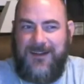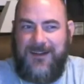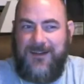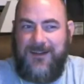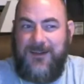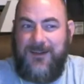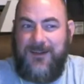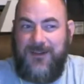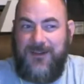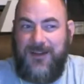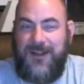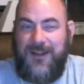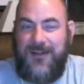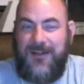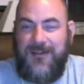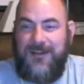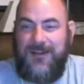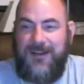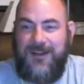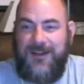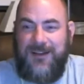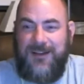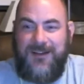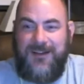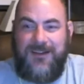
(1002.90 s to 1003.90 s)

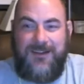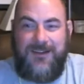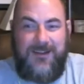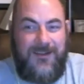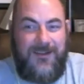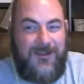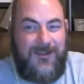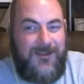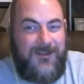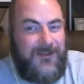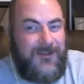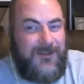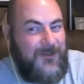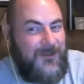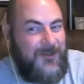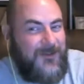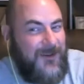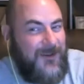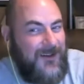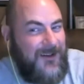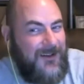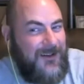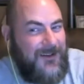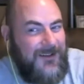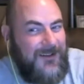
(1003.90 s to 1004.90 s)
219 to
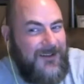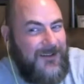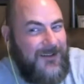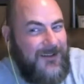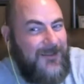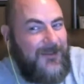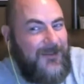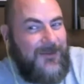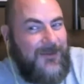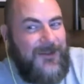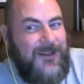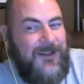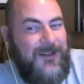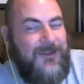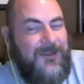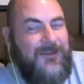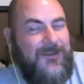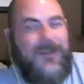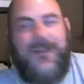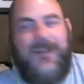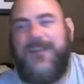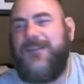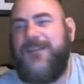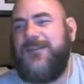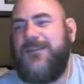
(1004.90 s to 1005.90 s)
223
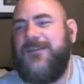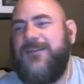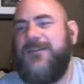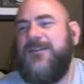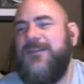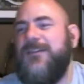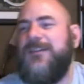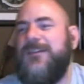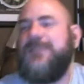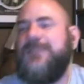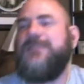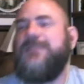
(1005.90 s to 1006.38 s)
range,